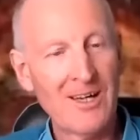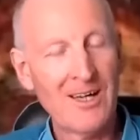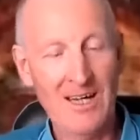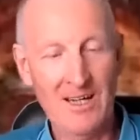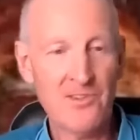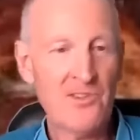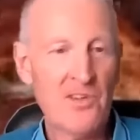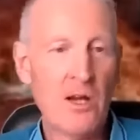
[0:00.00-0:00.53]

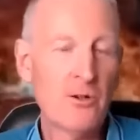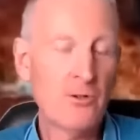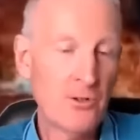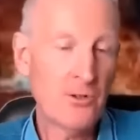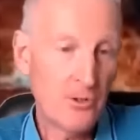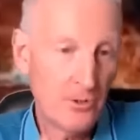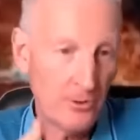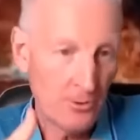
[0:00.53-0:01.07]
and so
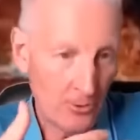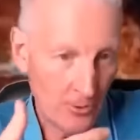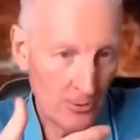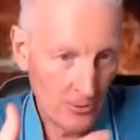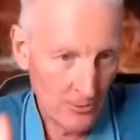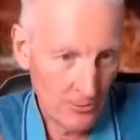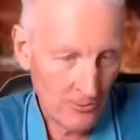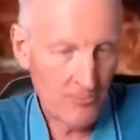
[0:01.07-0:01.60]

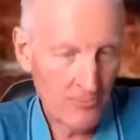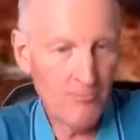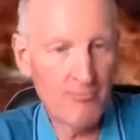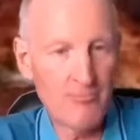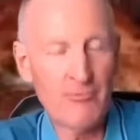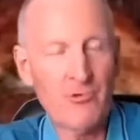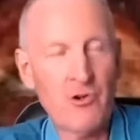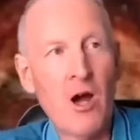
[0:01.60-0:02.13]
you
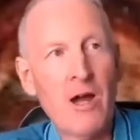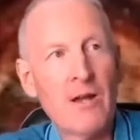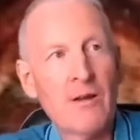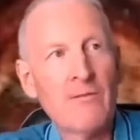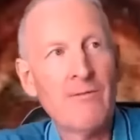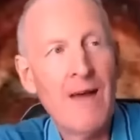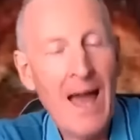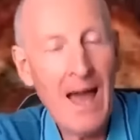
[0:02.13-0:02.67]
try
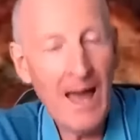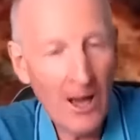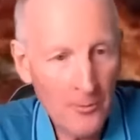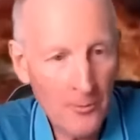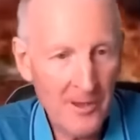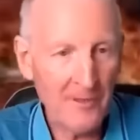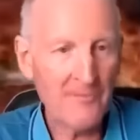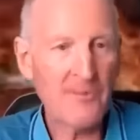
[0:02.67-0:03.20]
and
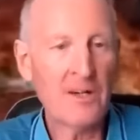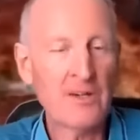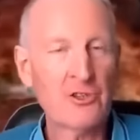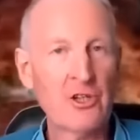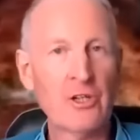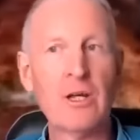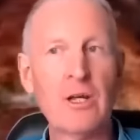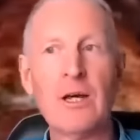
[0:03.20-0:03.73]
help it
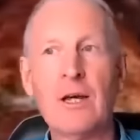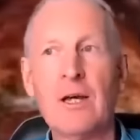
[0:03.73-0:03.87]
function.